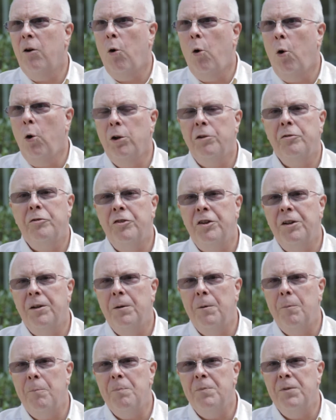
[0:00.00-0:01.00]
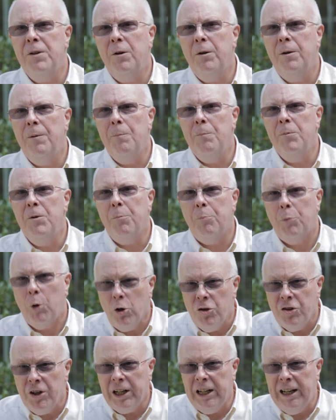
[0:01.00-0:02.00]
all of the
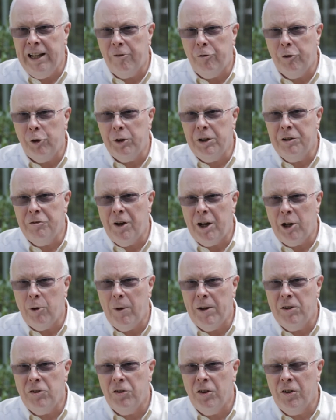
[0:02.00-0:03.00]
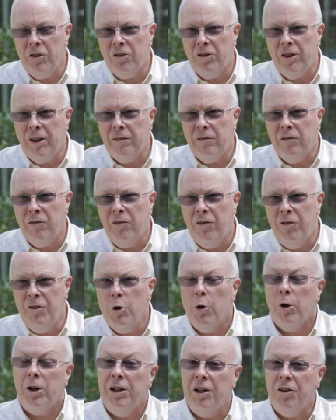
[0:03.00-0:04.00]
project level evaluations that
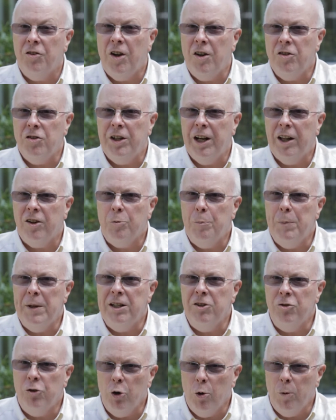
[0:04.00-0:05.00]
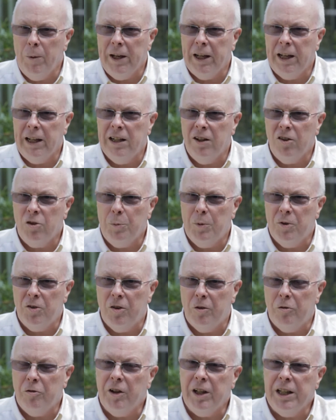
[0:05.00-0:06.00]
the organization has been doing in a
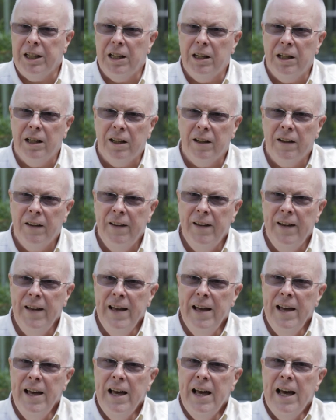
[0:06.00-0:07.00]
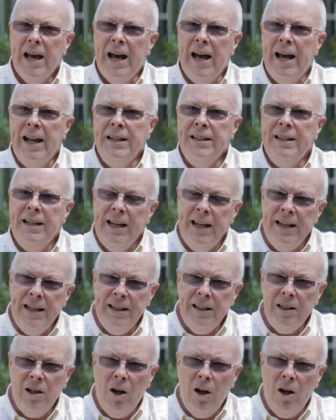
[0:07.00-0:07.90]
specific year. And they